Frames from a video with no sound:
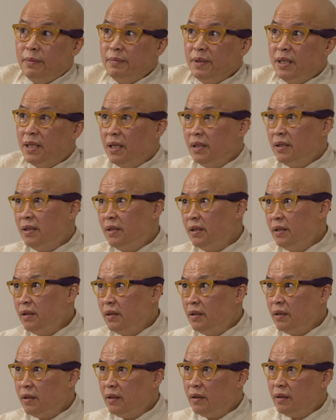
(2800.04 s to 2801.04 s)
I mean, I
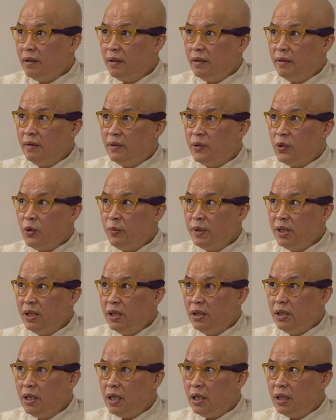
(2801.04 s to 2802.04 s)
think that so many
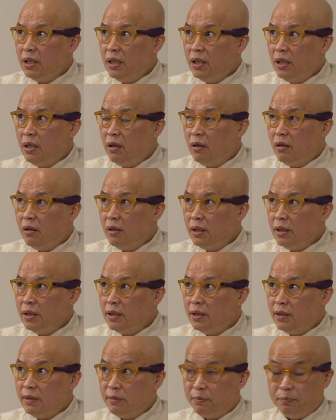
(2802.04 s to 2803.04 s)
young
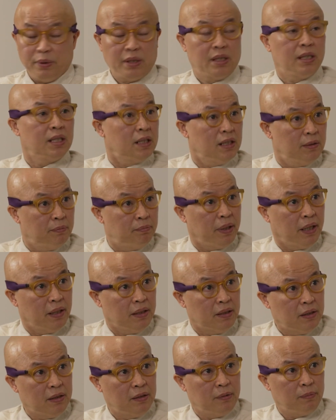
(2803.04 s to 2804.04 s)
artists, particularly
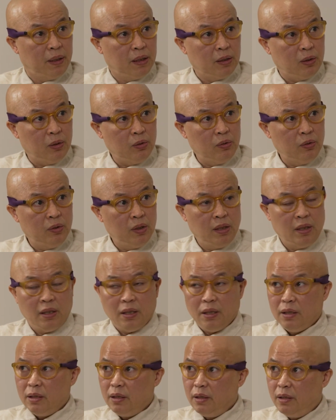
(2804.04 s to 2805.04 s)
painters, Michael,
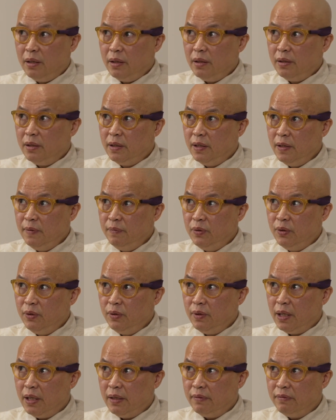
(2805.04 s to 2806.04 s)
they seem
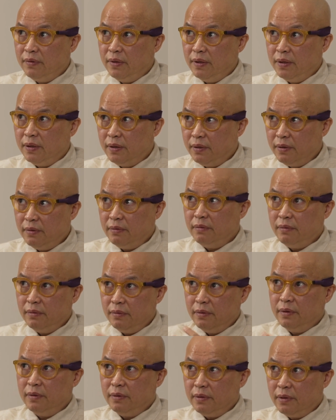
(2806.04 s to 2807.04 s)
to have this
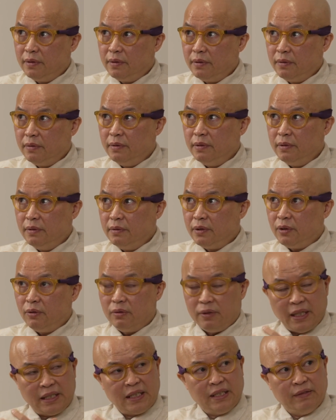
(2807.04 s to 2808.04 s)

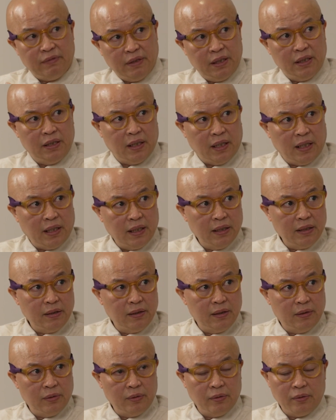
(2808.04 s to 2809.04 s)
collective desire
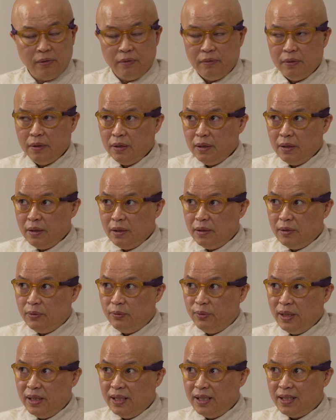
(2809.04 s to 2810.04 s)
to
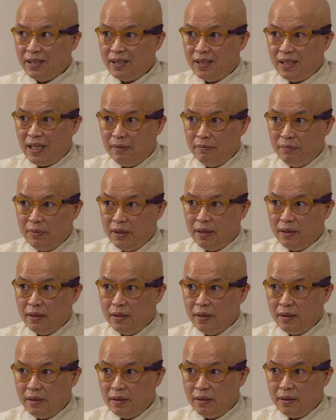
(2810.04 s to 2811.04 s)

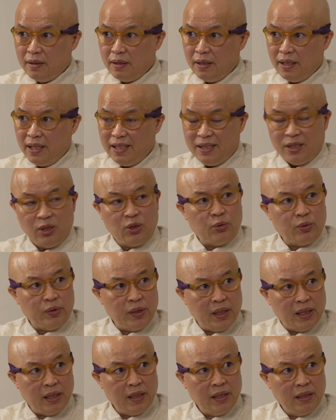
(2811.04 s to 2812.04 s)
re-examine
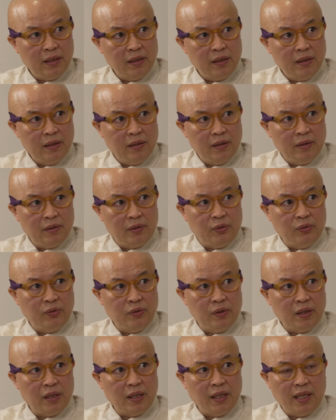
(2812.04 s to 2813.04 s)
history through
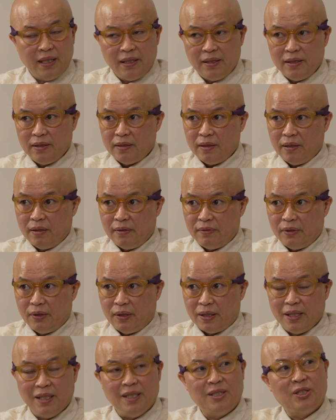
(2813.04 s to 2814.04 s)
the lens of
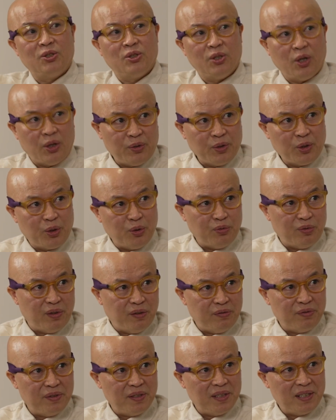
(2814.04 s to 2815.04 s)
art historical
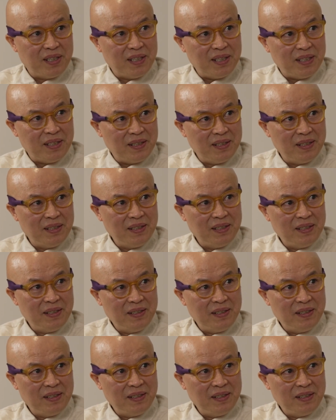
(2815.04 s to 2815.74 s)
references.